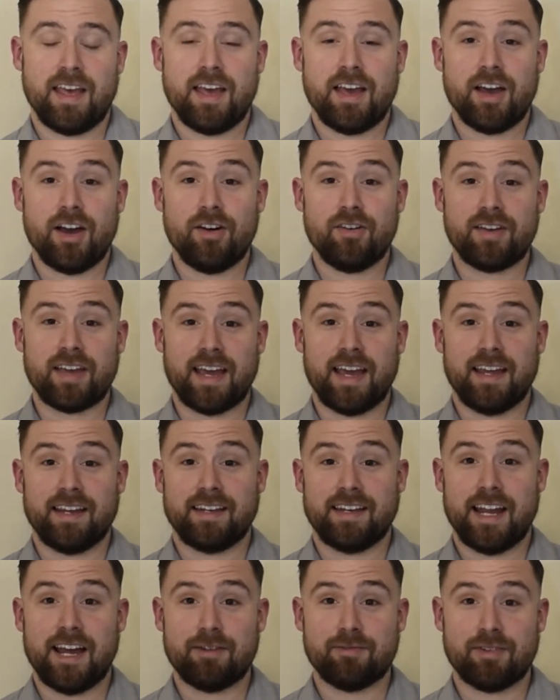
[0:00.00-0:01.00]
Okay,
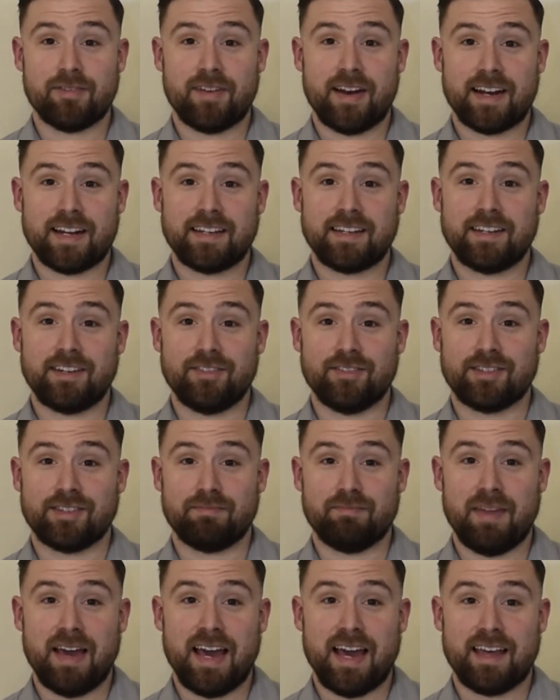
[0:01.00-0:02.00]
now we're ready to do
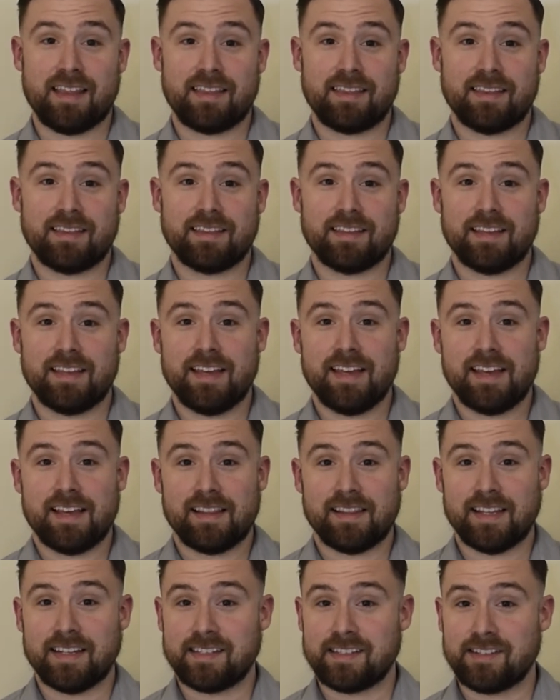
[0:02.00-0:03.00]
some math.
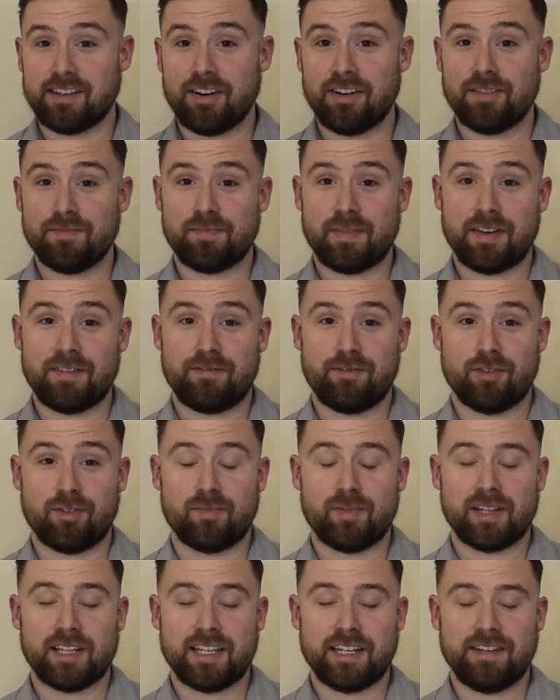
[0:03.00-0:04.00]
Let's start by
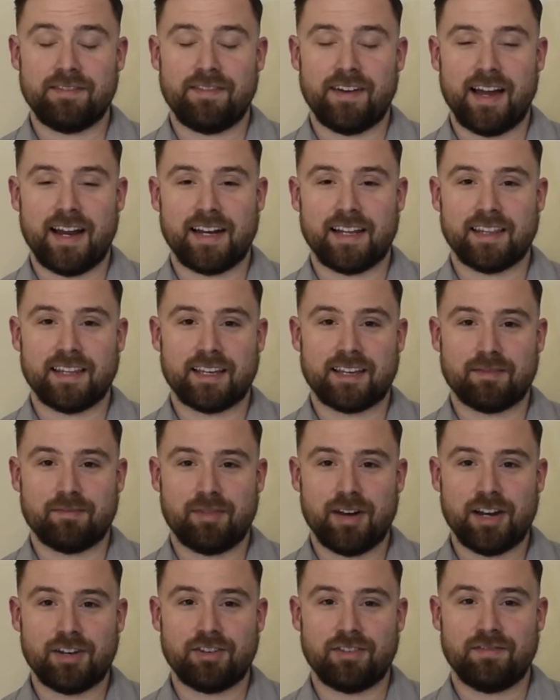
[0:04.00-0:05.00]
formally defining the
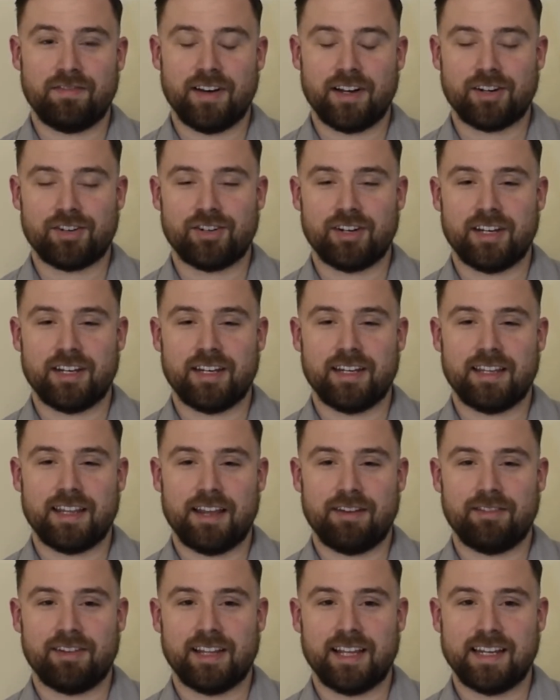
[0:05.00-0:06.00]
compression function
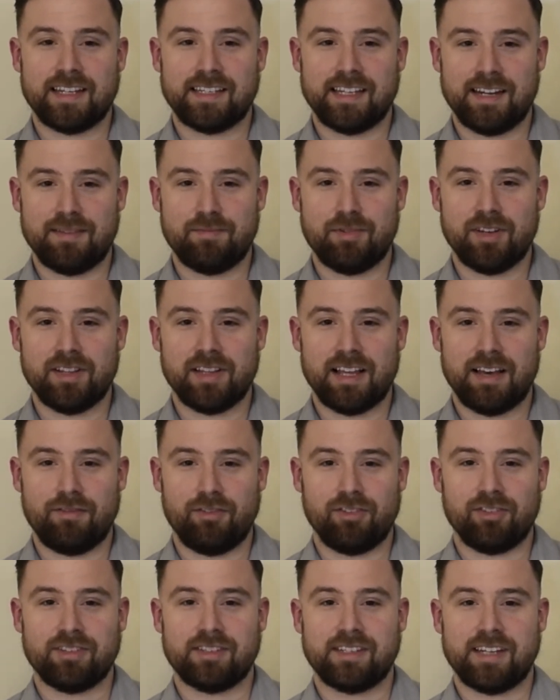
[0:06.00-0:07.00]
that relates input
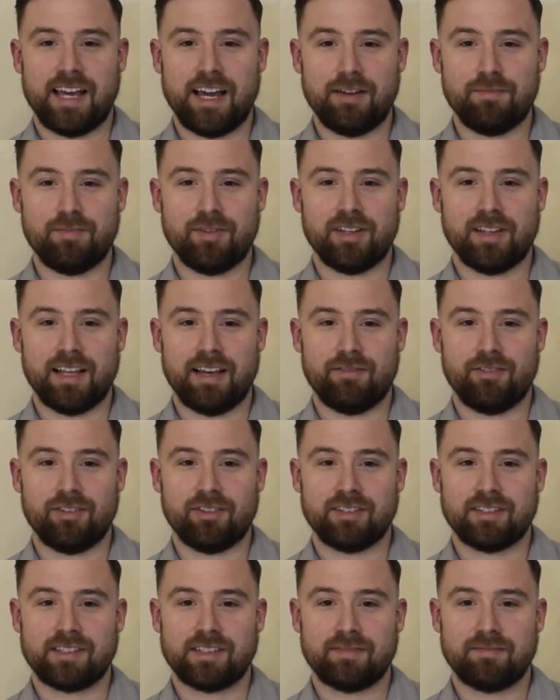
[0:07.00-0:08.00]
levels to output
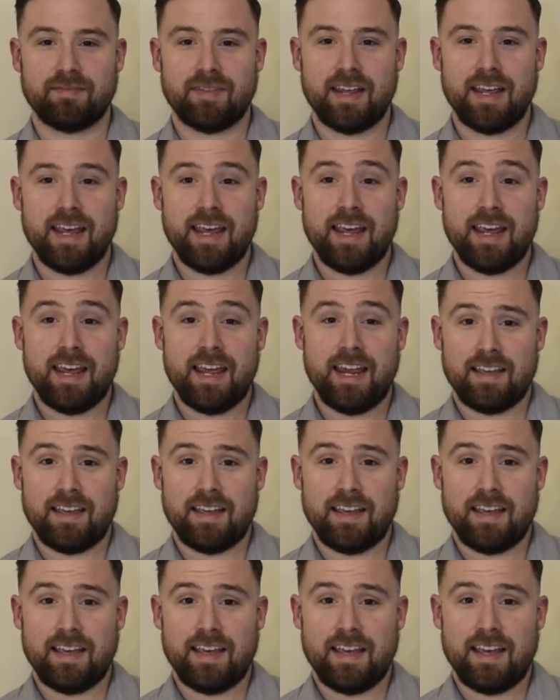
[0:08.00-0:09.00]
levels.
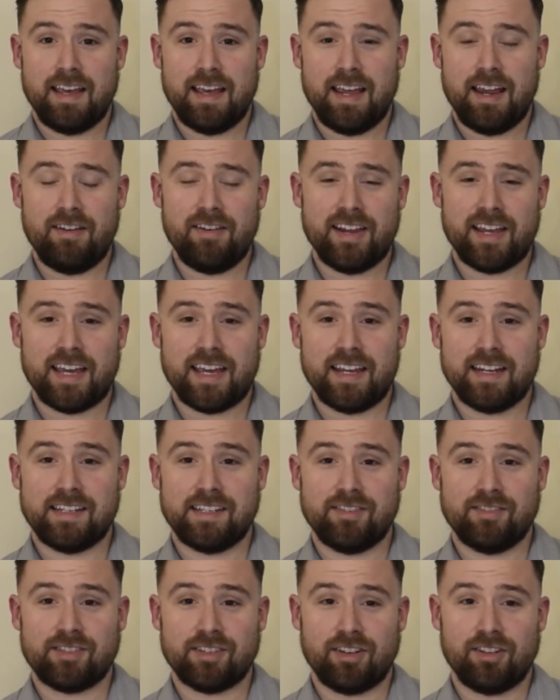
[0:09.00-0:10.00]
Hearing aids
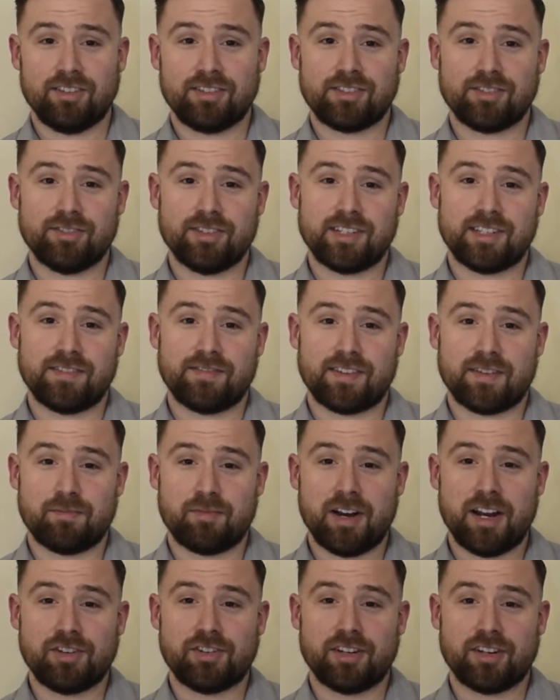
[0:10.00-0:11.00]
use all sorts of
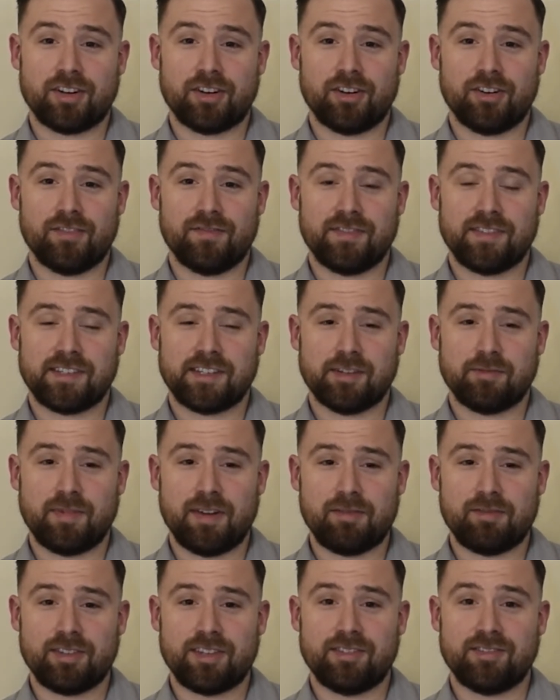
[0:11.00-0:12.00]
compression curves, so we
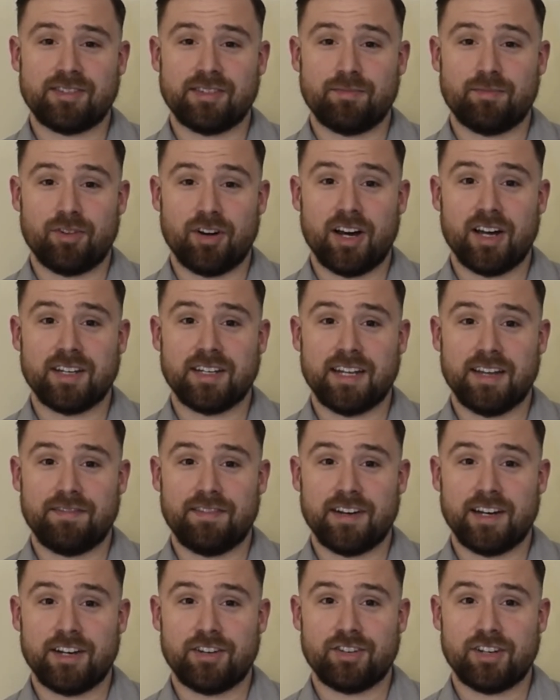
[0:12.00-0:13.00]
will use a broad
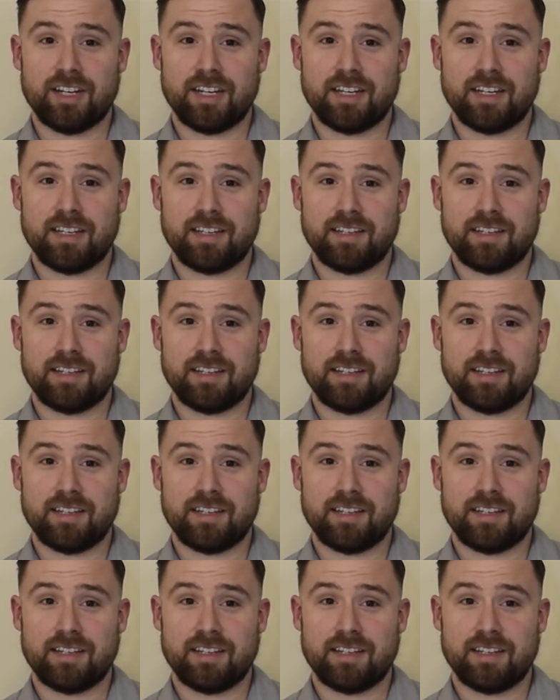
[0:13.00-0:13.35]
definition.